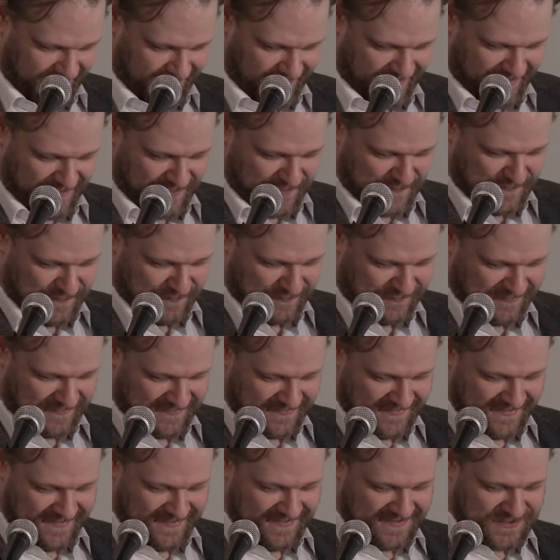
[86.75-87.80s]
Um,
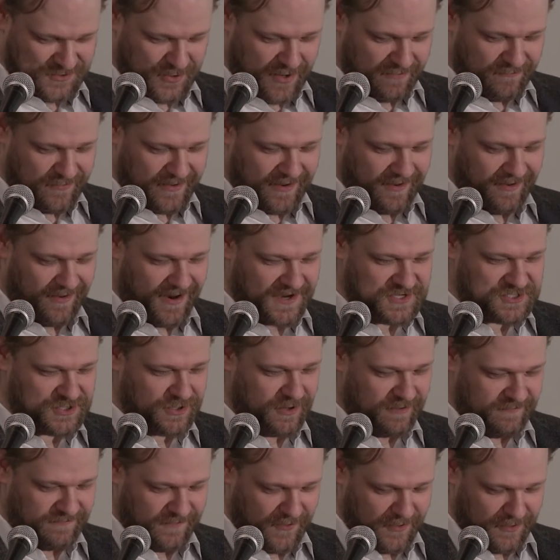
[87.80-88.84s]
so every year I
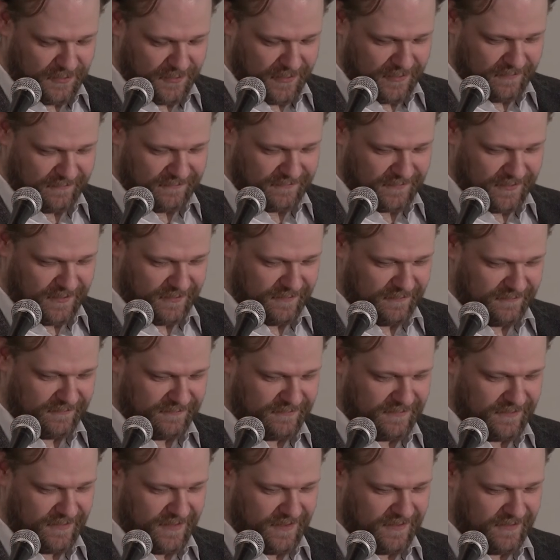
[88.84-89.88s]
show a photo of,
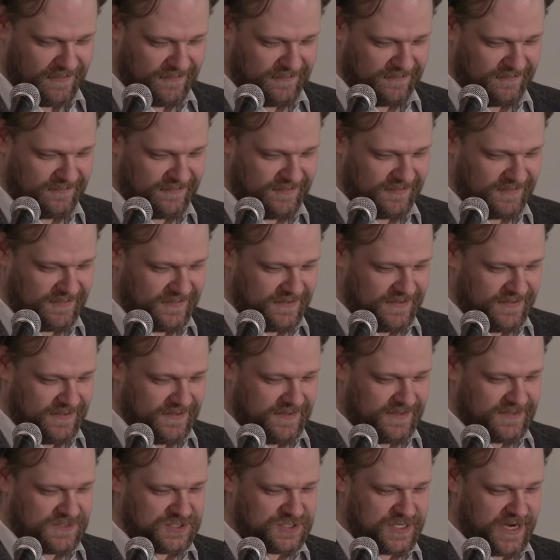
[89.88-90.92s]
of, of
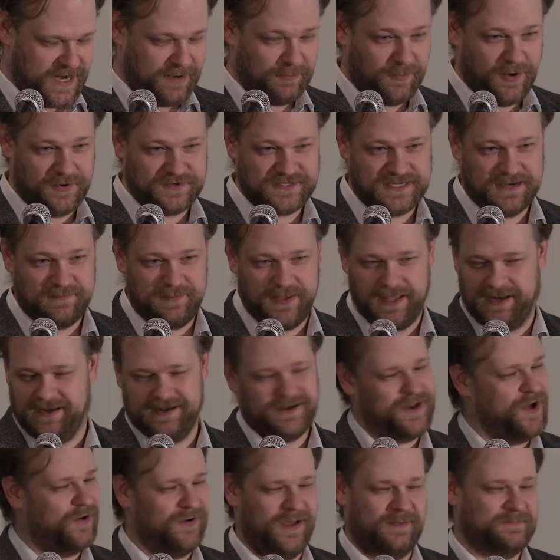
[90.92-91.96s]
Jay
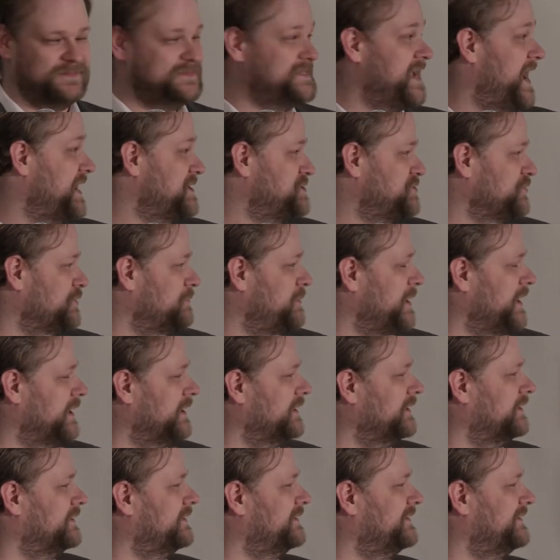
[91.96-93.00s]
Rosenbenton. No, I'm Dashel
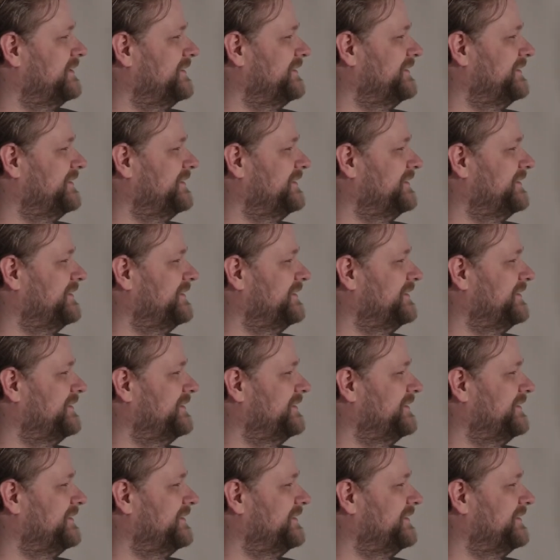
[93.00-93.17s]
Benton.